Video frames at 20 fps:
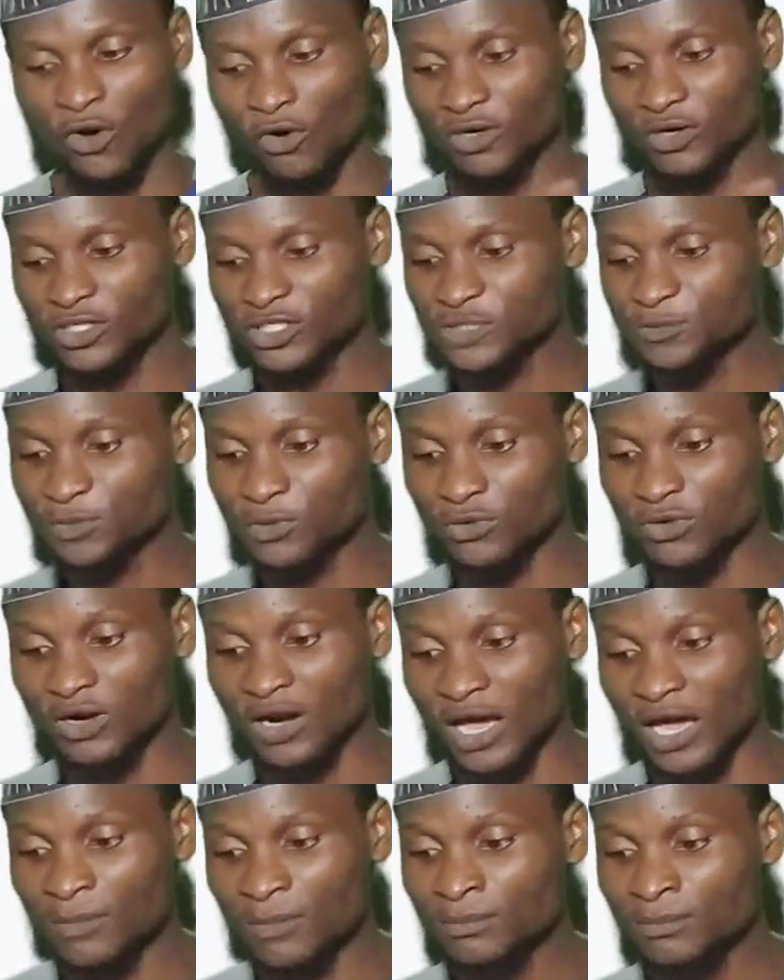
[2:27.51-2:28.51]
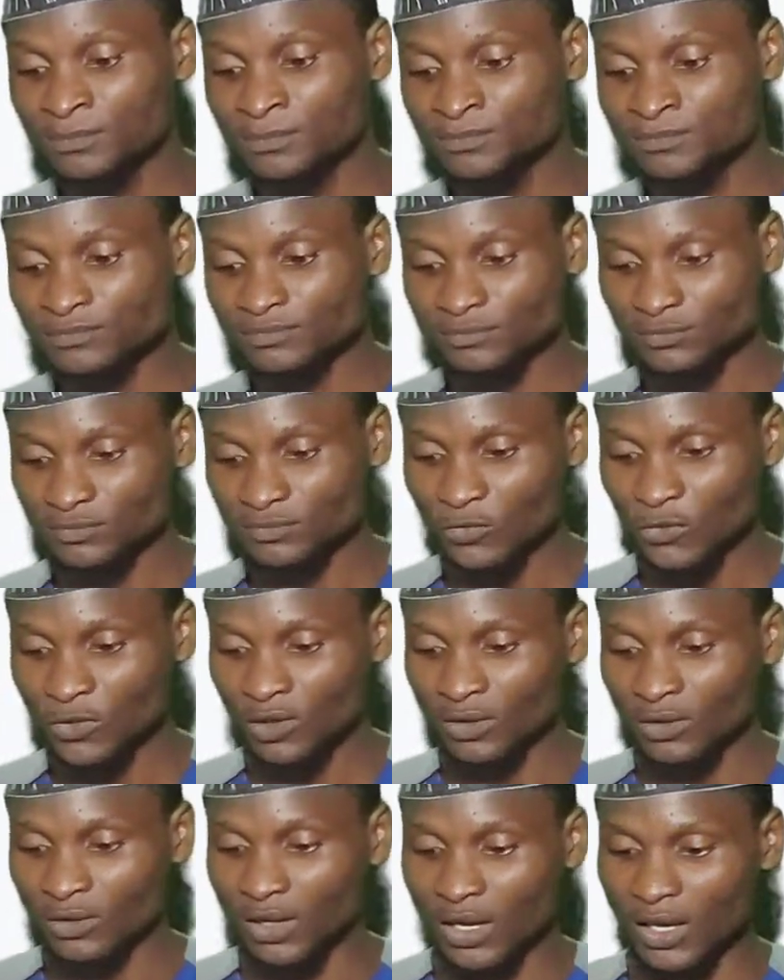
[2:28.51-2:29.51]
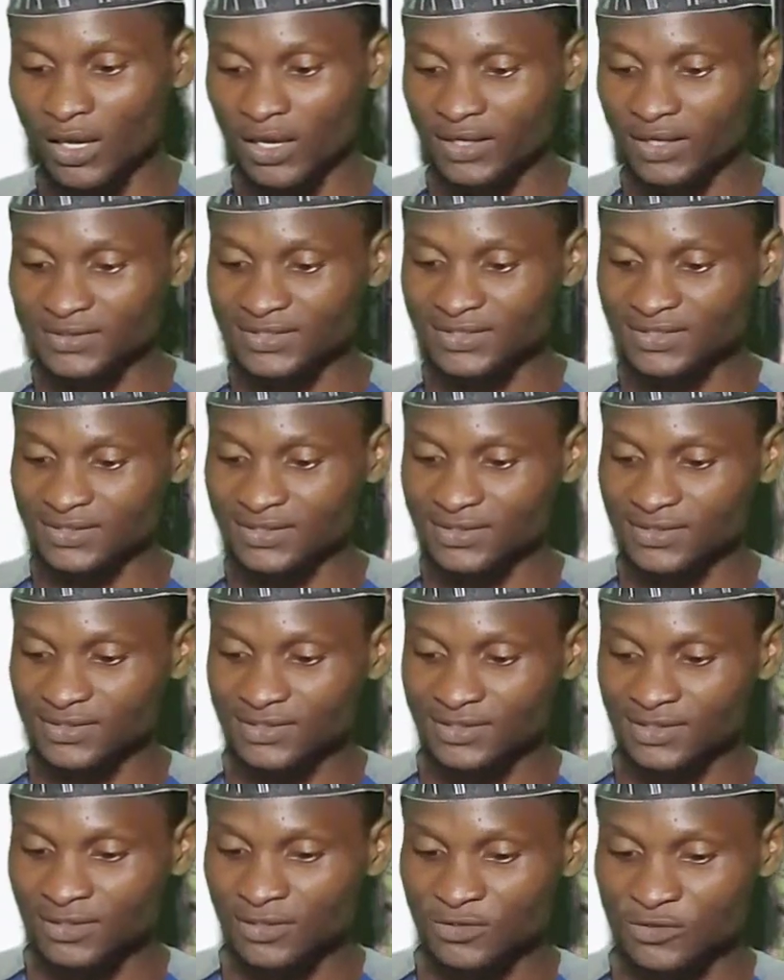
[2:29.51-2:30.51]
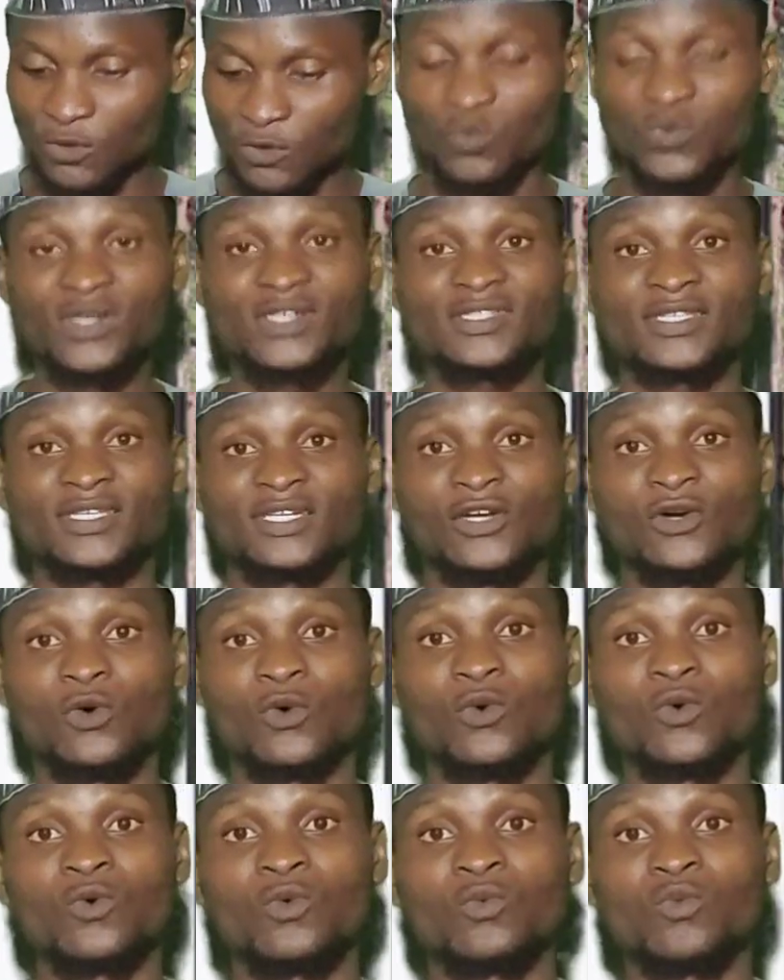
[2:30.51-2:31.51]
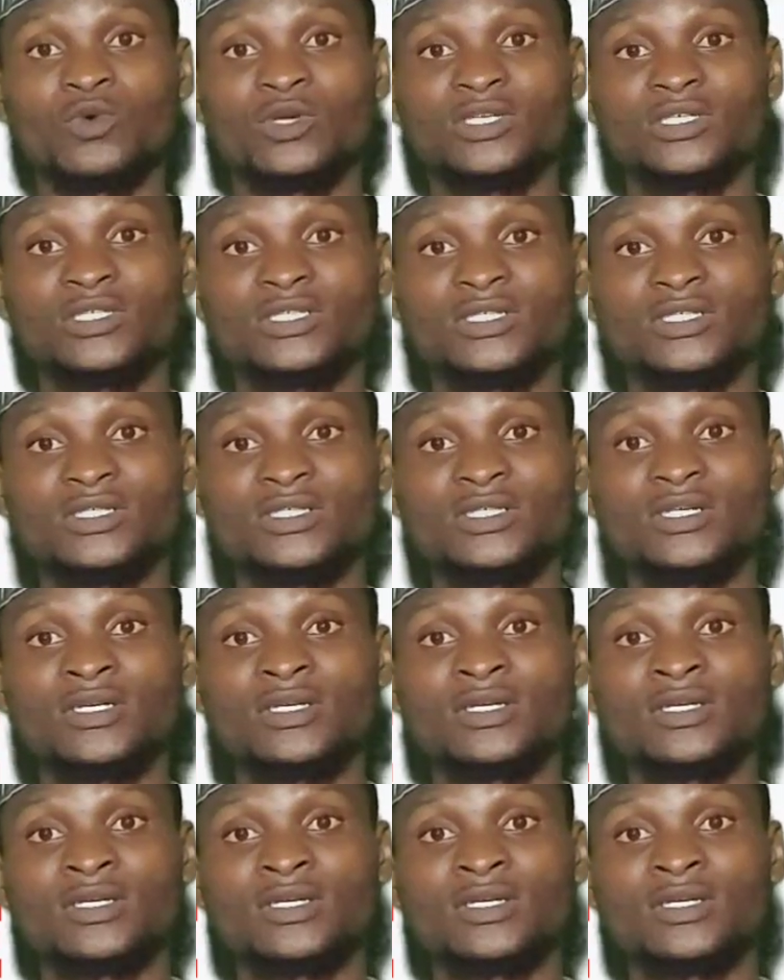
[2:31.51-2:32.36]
On this program, since some weeks ago, we